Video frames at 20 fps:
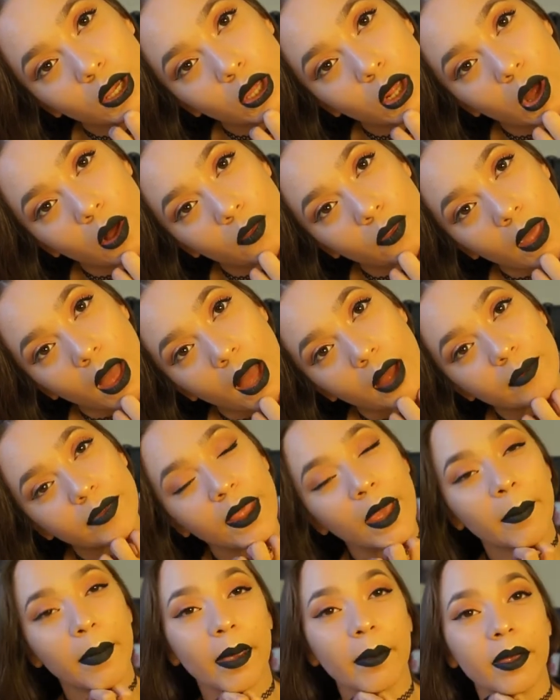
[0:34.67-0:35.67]
you know,
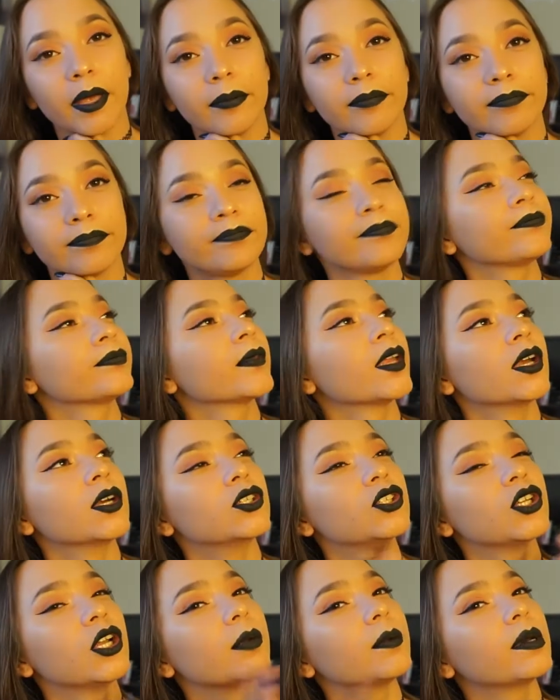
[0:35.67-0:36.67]
that maybe
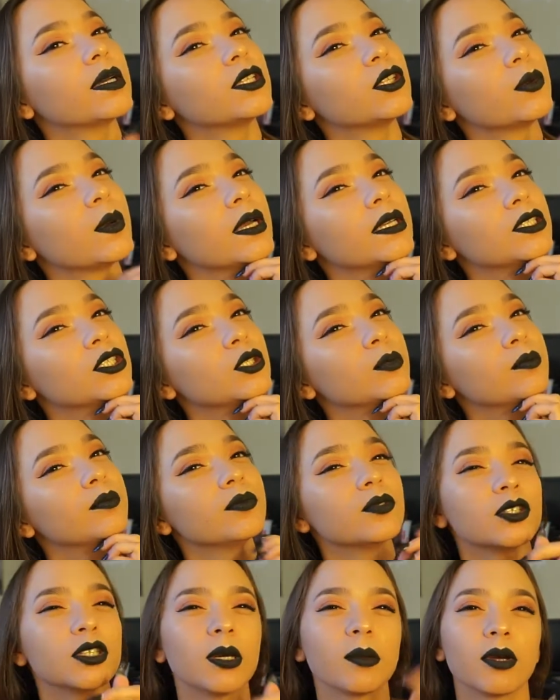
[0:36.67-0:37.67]
shouldn't put it away,
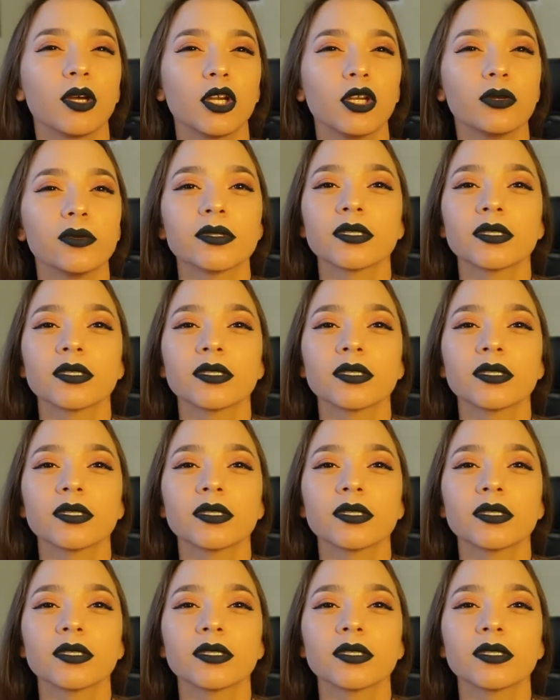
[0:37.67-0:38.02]
some good